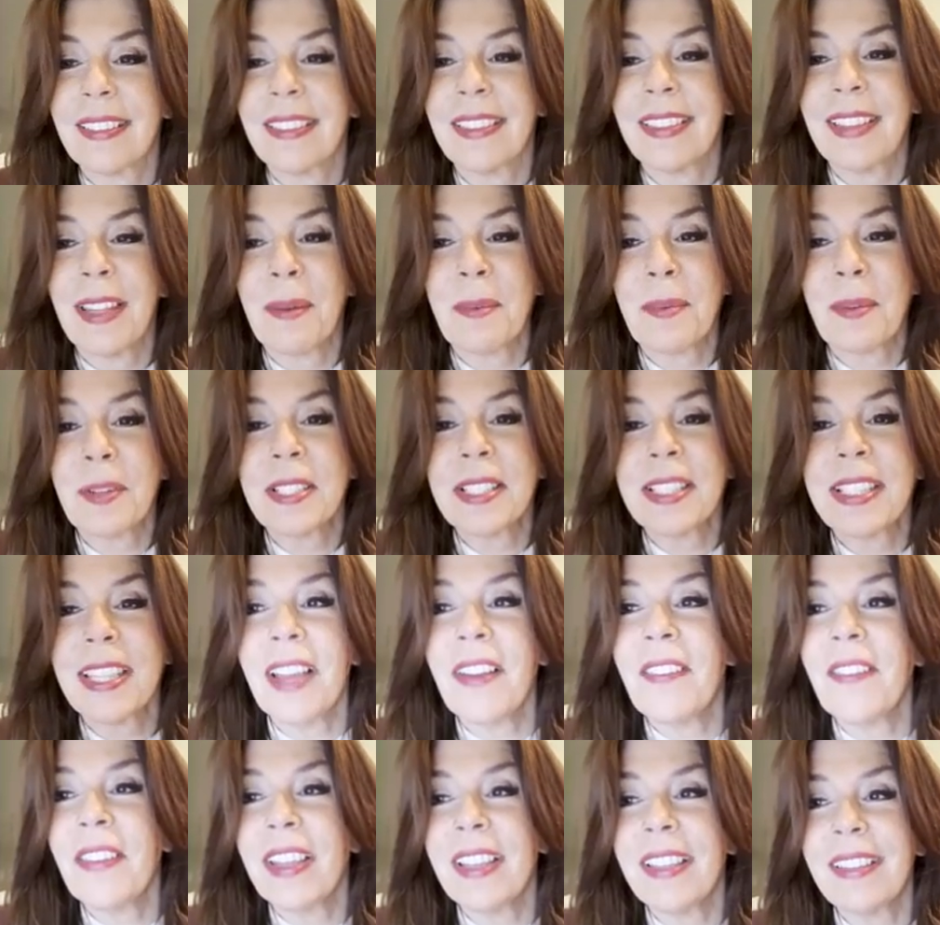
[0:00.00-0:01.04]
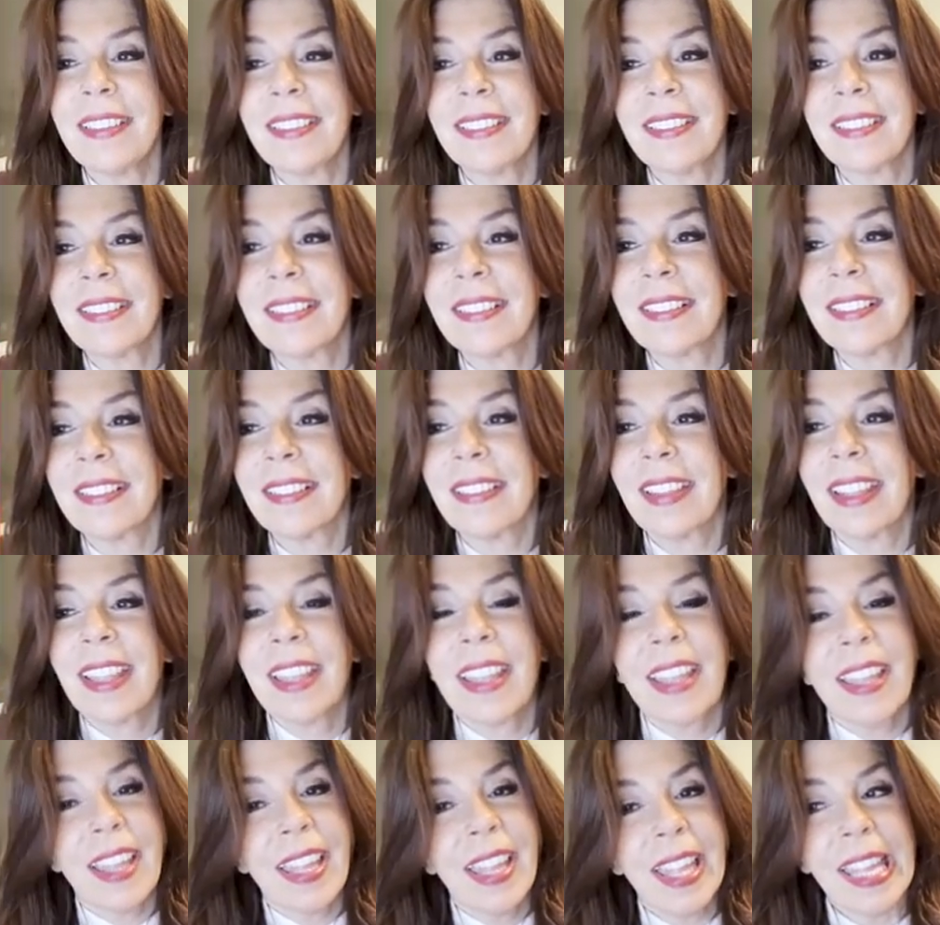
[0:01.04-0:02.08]
number seven,
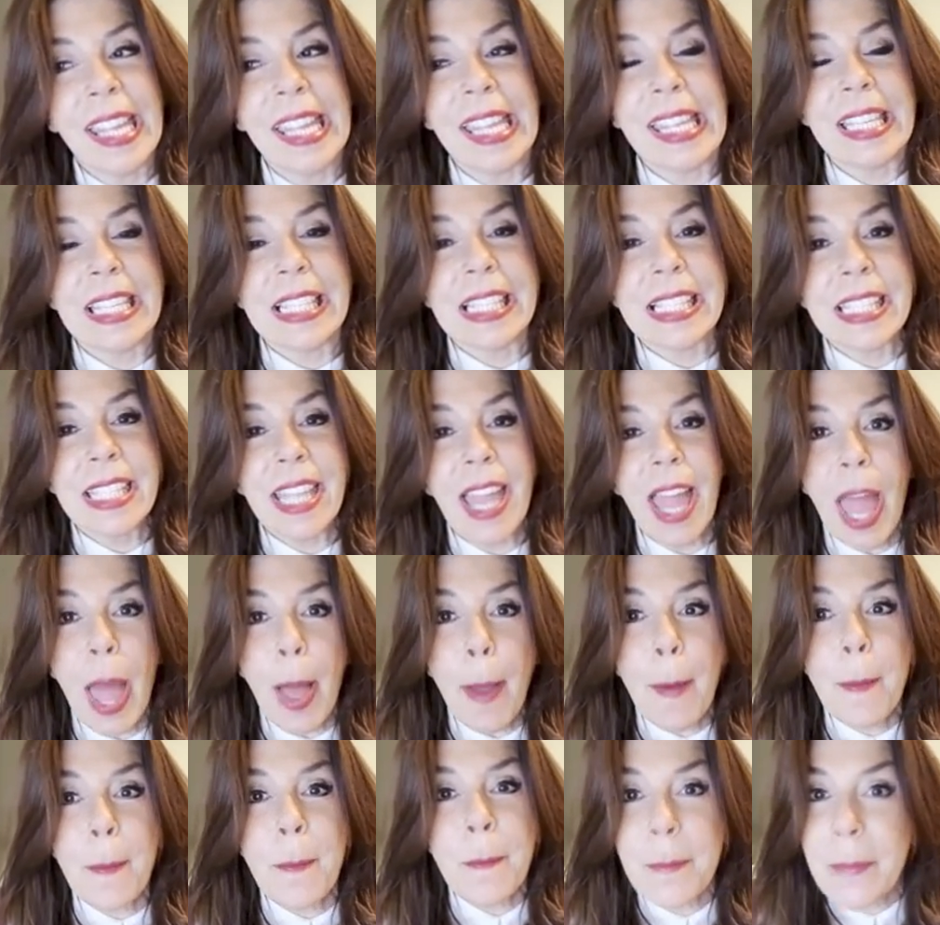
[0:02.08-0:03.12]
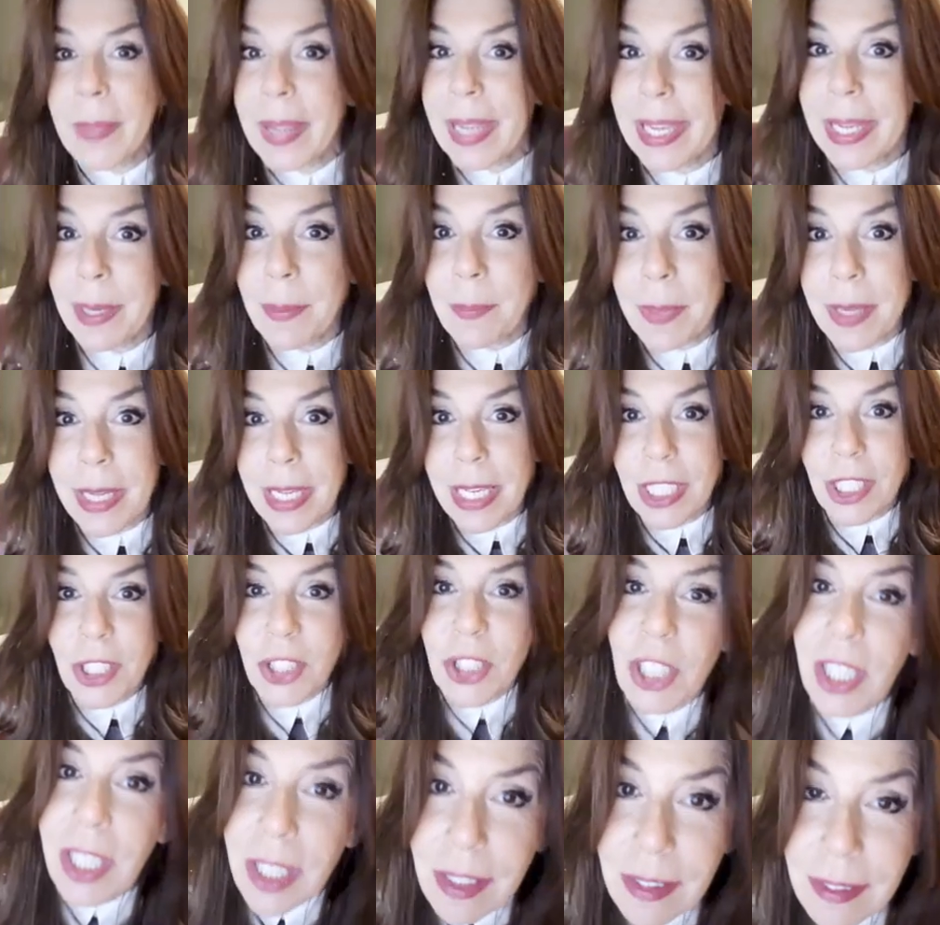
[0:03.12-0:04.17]
is a baby
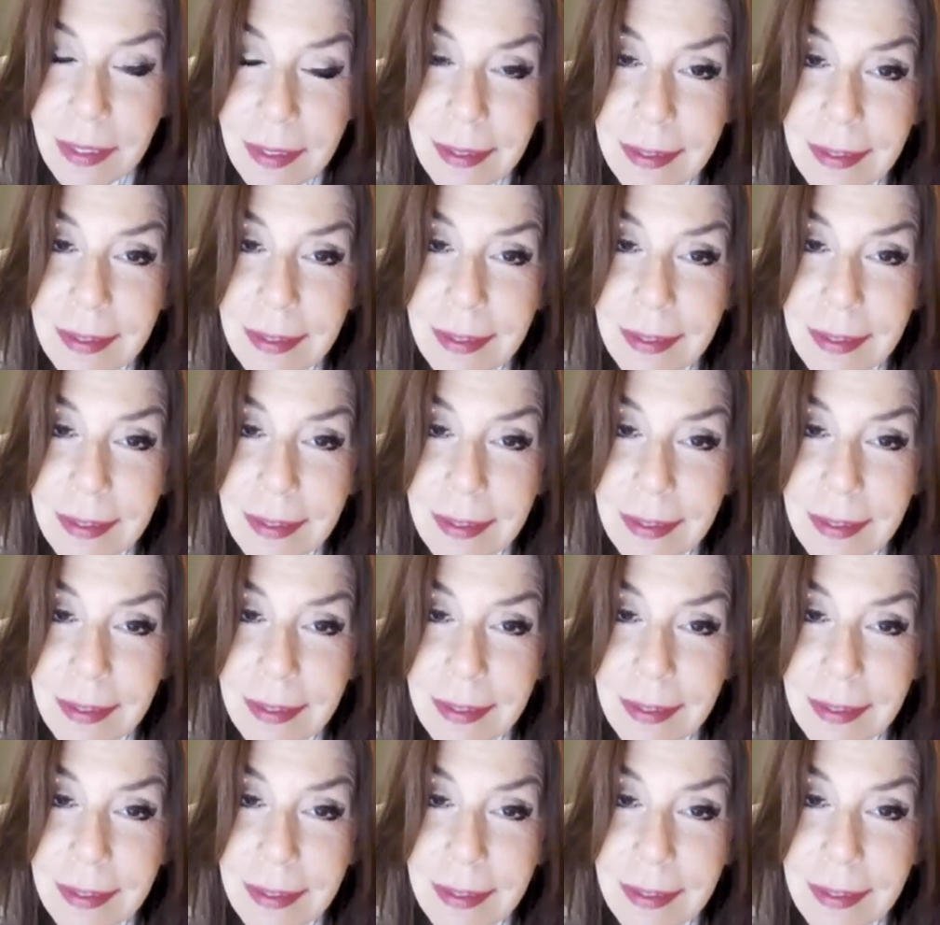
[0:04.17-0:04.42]
chicken.